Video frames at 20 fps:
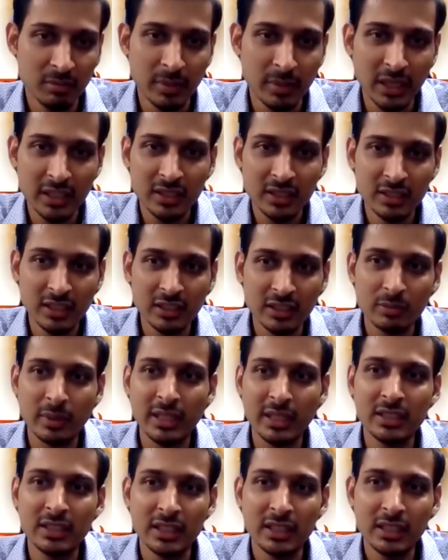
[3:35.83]
by
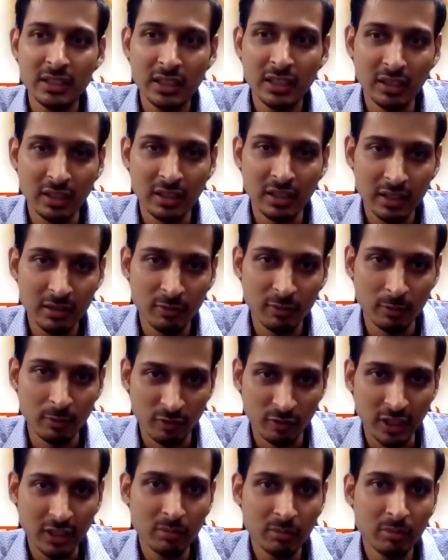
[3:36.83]
changing
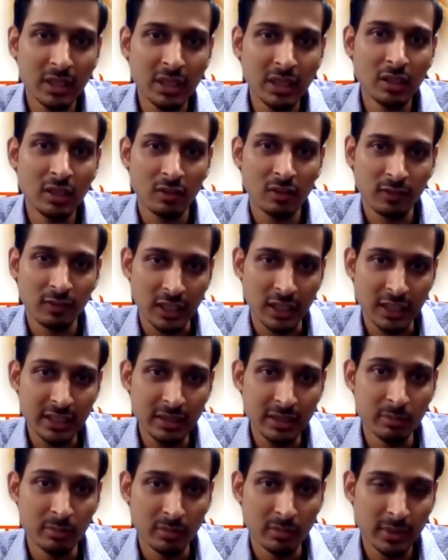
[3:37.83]
1 minute of
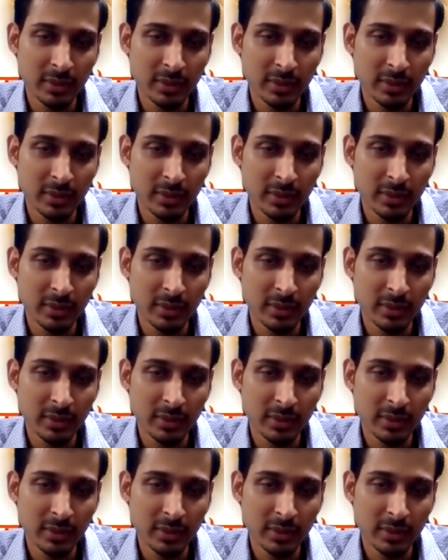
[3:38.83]
time,